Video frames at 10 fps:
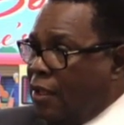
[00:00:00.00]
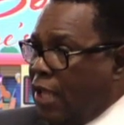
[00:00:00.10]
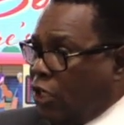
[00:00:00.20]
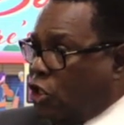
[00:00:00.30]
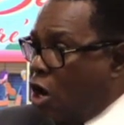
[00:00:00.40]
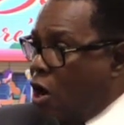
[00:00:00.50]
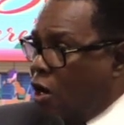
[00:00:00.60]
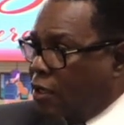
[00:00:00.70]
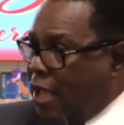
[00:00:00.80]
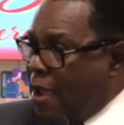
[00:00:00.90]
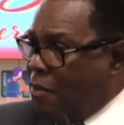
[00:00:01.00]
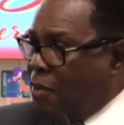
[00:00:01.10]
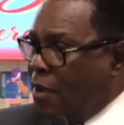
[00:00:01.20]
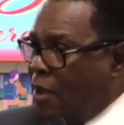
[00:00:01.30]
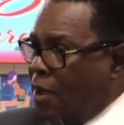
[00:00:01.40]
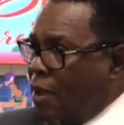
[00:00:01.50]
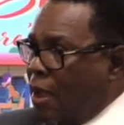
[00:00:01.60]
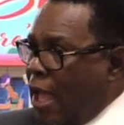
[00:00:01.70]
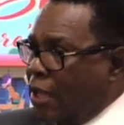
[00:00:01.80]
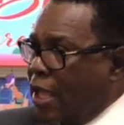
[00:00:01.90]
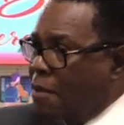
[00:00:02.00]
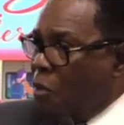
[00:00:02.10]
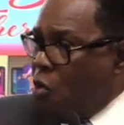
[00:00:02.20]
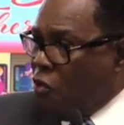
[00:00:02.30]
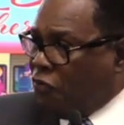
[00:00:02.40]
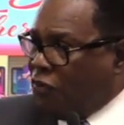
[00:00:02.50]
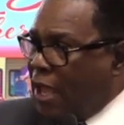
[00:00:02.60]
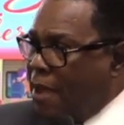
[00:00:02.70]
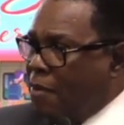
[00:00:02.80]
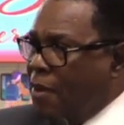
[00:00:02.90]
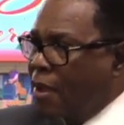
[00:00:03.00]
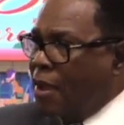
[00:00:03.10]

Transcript: they turn them and they move them